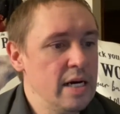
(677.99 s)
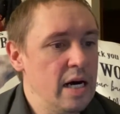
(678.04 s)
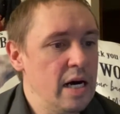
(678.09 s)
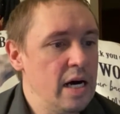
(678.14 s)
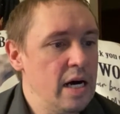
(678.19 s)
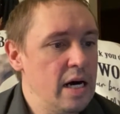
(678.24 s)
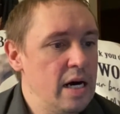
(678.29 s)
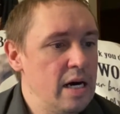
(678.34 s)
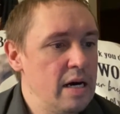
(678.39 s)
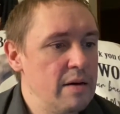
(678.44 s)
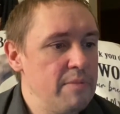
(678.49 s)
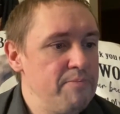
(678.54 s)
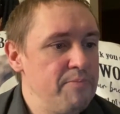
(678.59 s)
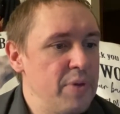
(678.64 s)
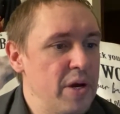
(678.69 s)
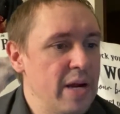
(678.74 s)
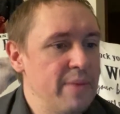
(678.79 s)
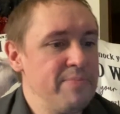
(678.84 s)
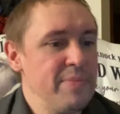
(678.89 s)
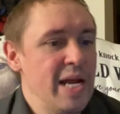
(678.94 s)

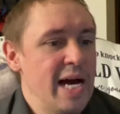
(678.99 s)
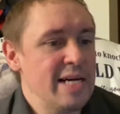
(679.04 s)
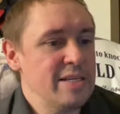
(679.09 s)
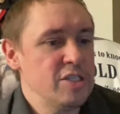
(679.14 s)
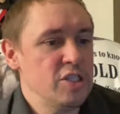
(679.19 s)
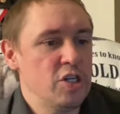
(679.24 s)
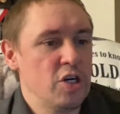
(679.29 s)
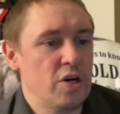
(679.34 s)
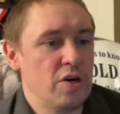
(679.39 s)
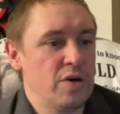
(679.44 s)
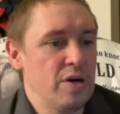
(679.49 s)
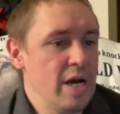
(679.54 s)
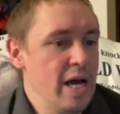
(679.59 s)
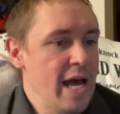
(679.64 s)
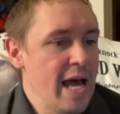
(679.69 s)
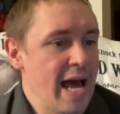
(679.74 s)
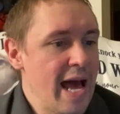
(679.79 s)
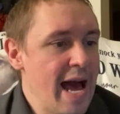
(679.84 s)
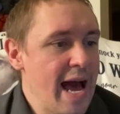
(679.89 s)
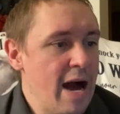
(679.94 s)
but I'm not sure
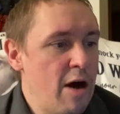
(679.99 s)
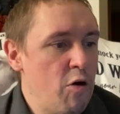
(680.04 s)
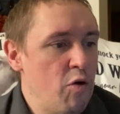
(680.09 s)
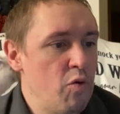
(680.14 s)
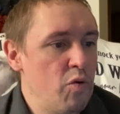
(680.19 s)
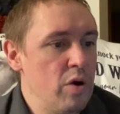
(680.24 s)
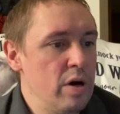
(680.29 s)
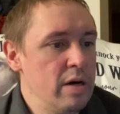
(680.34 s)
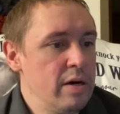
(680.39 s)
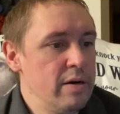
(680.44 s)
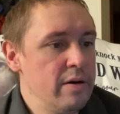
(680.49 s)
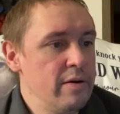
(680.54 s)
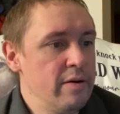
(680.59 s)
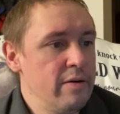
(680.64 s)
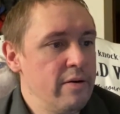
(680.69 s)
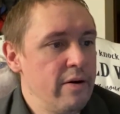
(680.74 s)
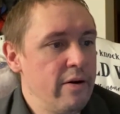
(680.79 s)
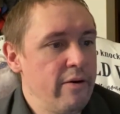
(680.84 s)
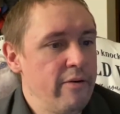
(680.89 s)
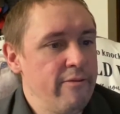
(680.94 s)
how
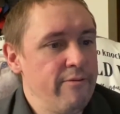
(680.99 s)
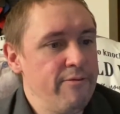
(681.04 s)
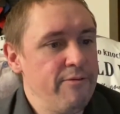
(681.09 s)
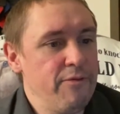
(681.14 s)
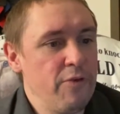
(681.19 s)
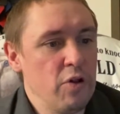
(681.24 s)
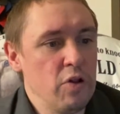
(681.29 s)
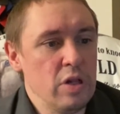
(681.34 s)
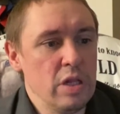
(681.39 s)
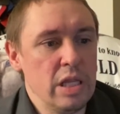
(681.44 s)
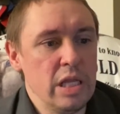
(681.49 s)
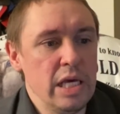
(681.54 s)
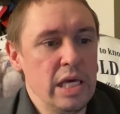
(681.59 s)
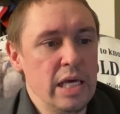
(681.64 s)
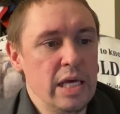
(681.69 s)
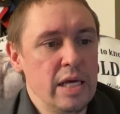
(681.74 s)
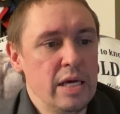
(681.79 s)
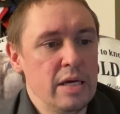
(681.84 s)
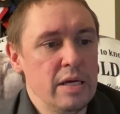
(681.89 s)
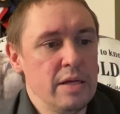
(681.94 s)

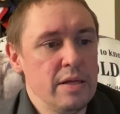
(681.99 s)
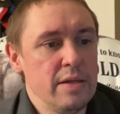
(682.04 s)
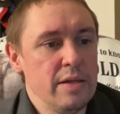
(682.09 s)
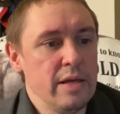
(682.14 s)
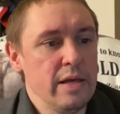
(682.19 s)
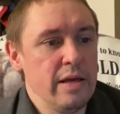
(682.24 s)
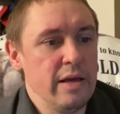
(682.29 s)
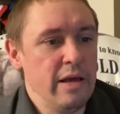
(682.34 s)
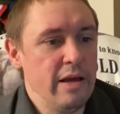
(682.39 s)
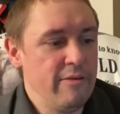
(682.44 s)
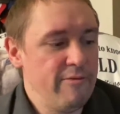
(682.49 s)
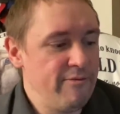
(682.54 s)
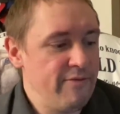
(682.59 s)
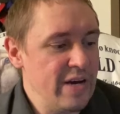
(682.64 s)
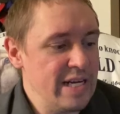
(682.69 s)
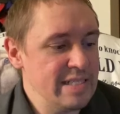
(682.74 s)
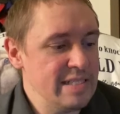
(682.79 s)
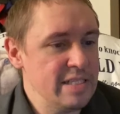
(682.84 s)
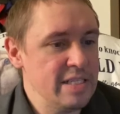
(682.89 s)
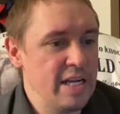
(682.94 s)
fully
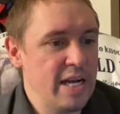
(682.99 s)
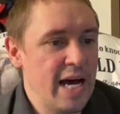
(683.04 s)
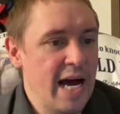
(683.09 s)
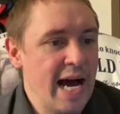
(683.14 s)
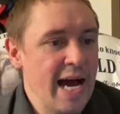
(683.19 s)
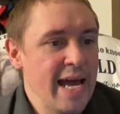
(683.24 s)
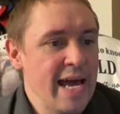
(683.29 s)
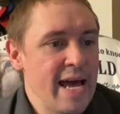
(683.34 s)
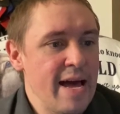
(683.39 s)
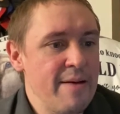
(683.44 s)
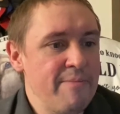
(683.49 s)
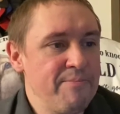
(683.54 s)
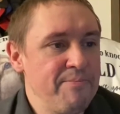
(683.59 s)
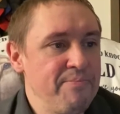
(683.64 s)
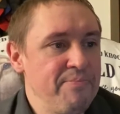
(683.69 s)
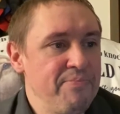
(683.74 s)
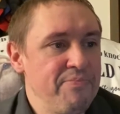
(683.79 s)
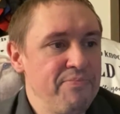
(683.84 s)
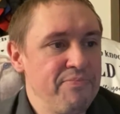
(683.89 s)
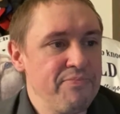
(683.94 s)
invested I am.